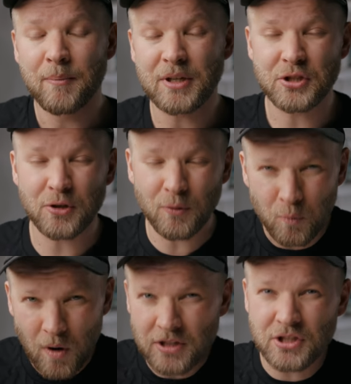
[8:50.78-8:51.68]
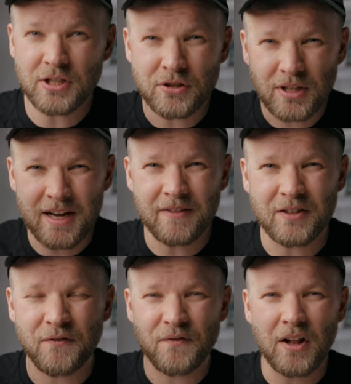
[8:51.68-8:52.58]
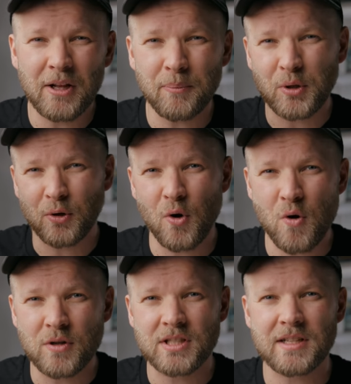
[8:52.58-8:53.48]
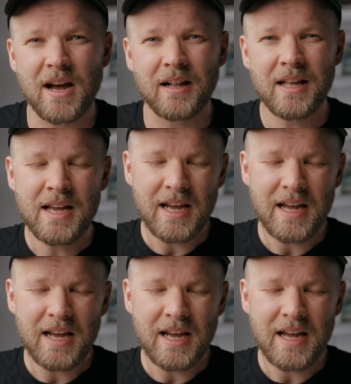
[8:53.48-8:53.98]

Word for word: but you're watching to kind of develop your own style